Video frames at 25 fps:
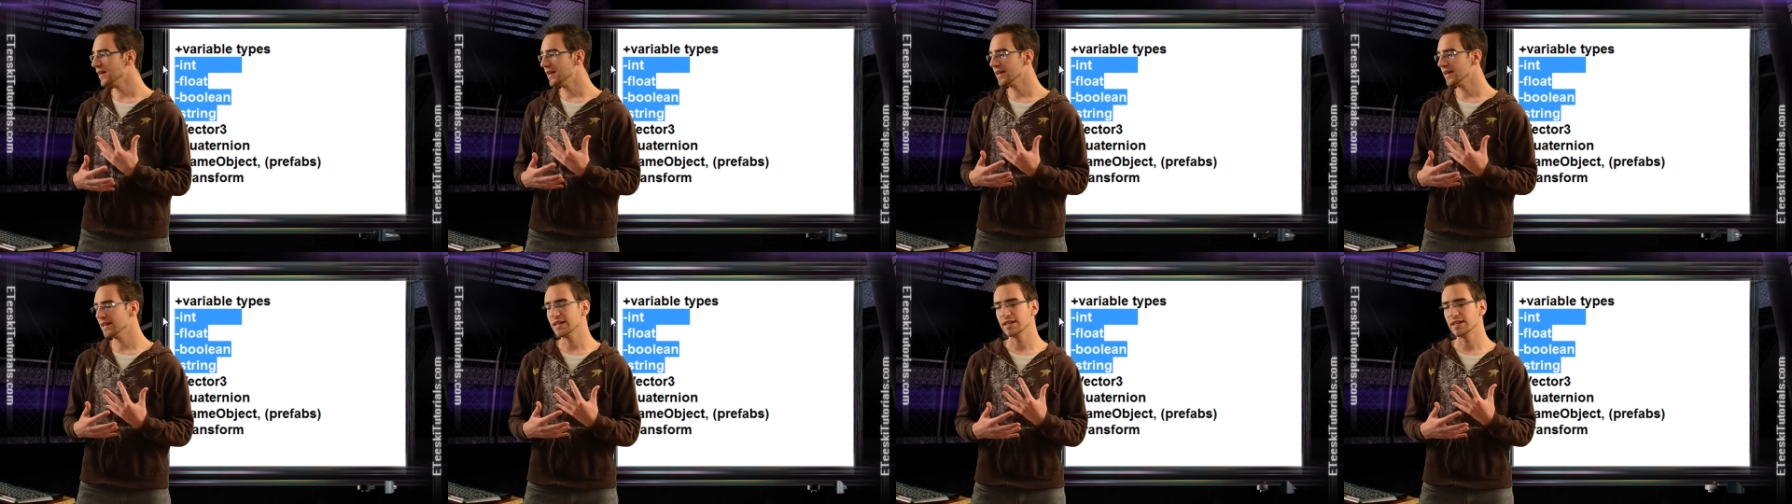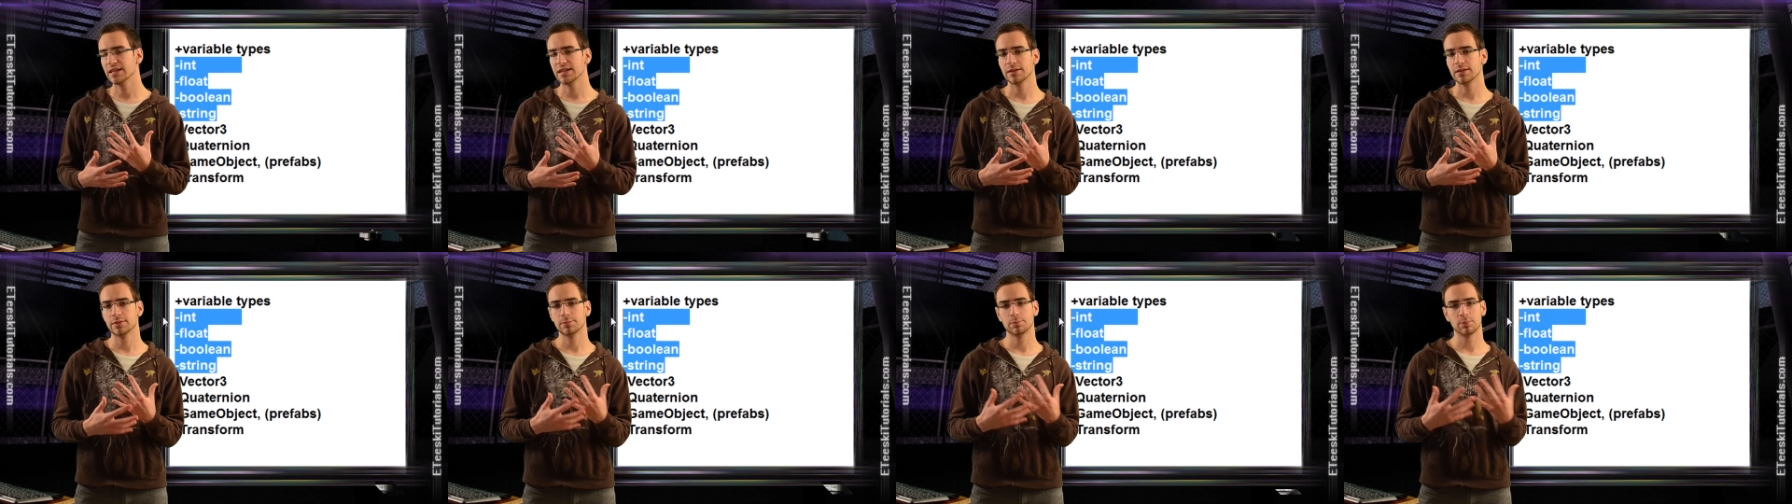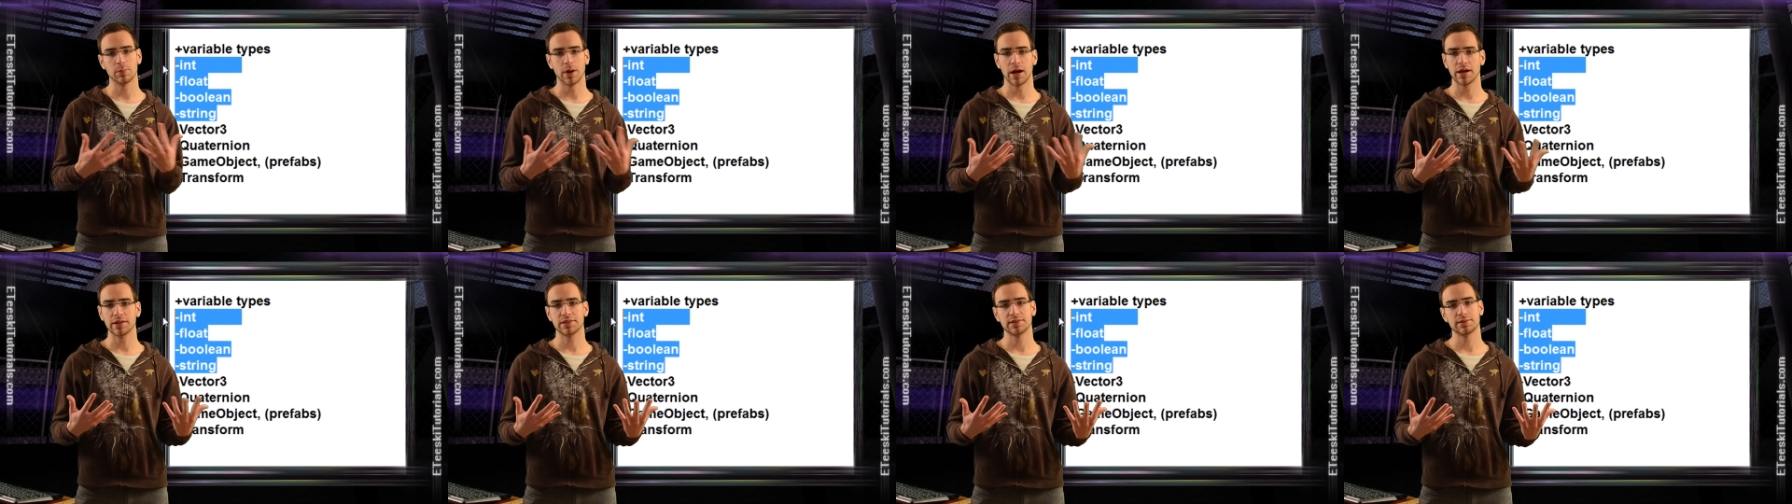in
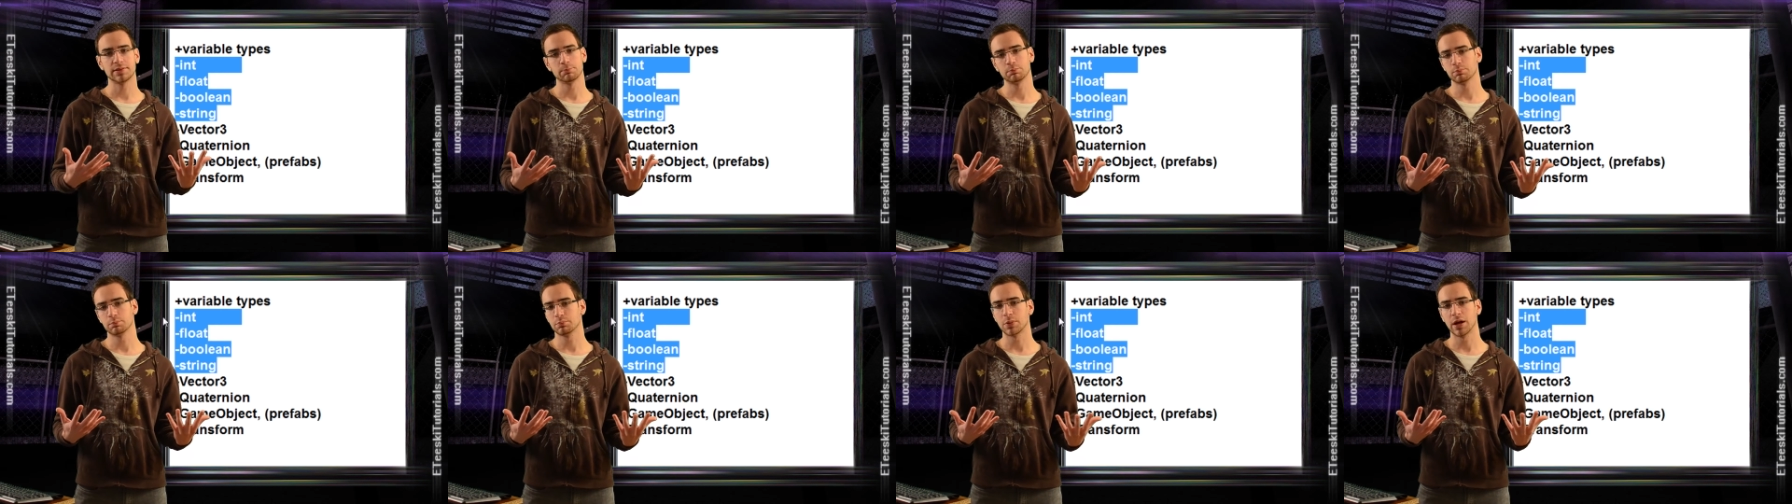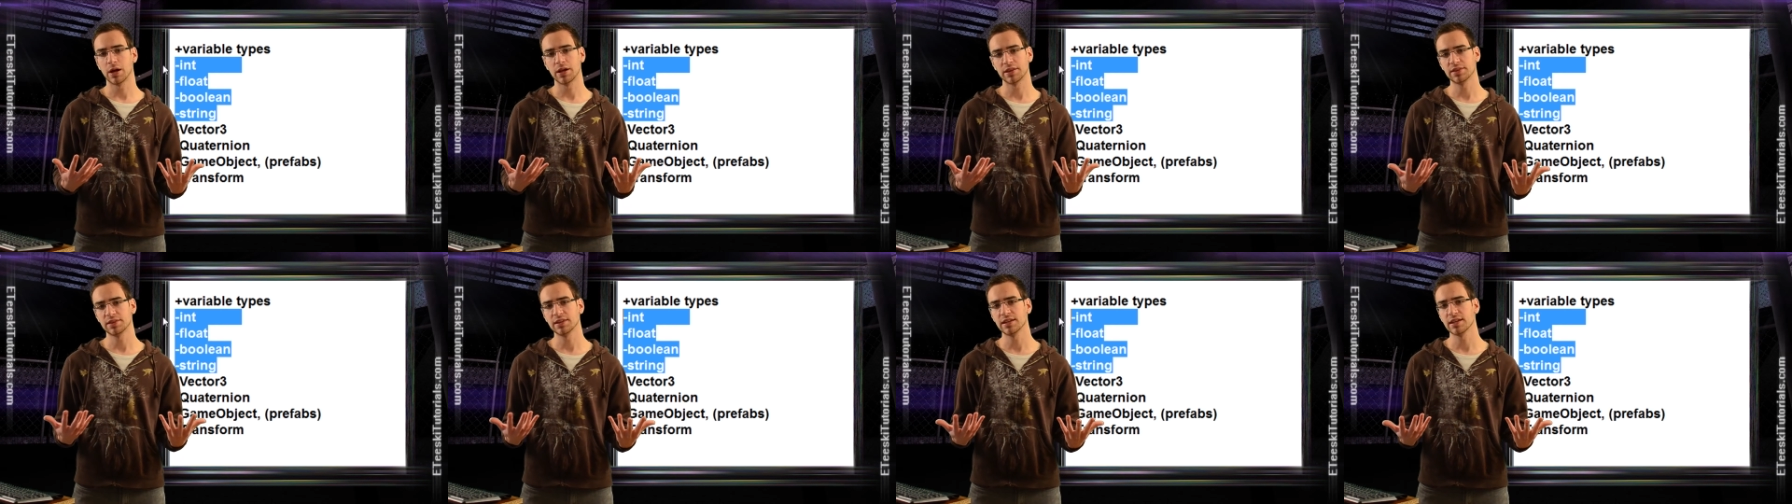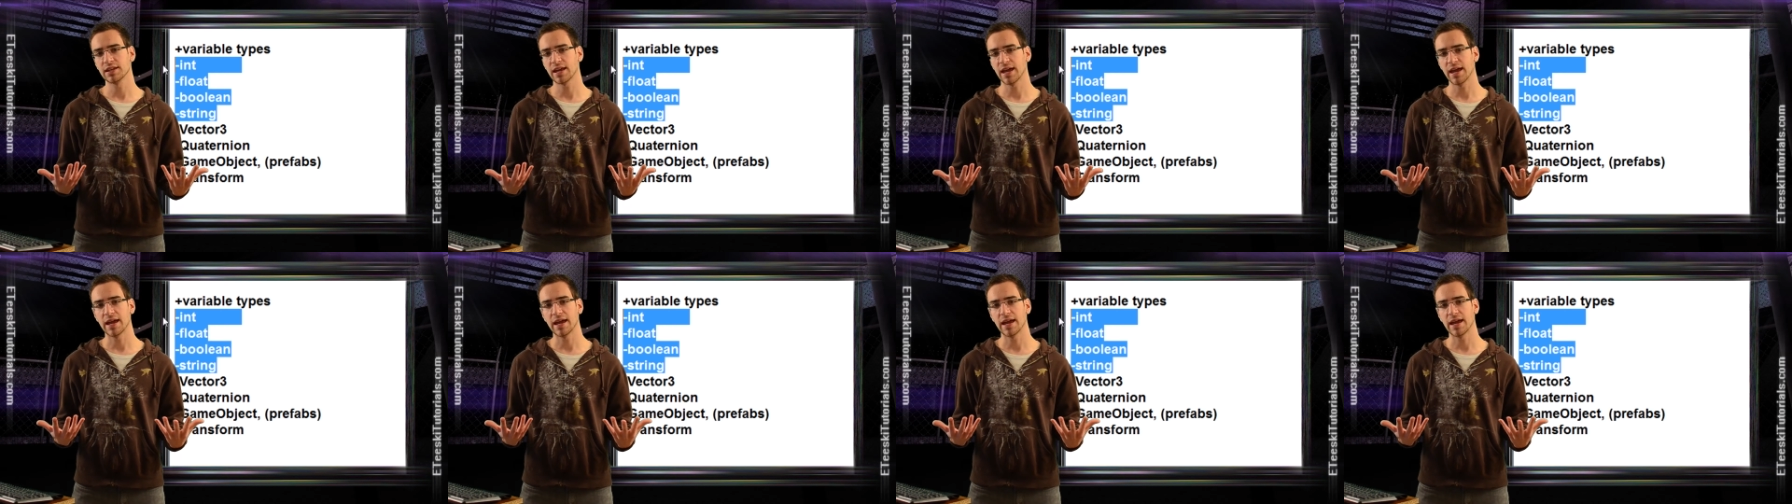I th I think